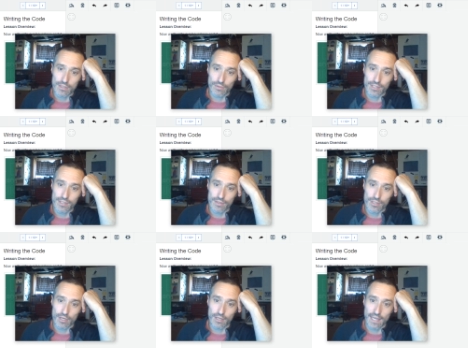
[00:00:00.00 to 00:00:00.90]
So this will
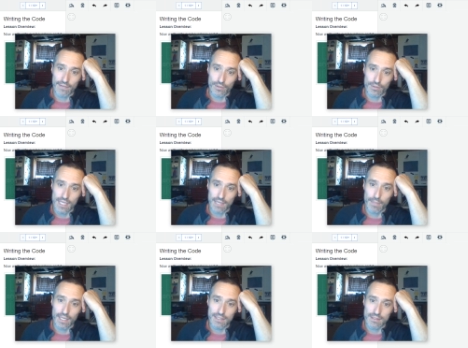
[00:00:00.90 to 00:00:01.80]
start after ten
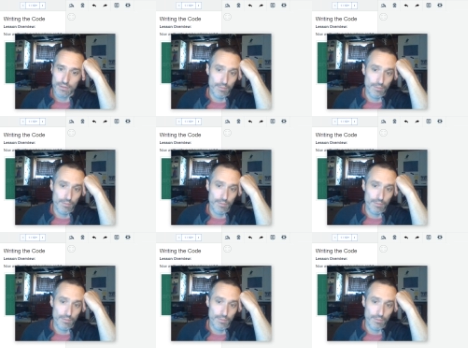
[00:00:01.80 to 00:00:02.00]
minutes,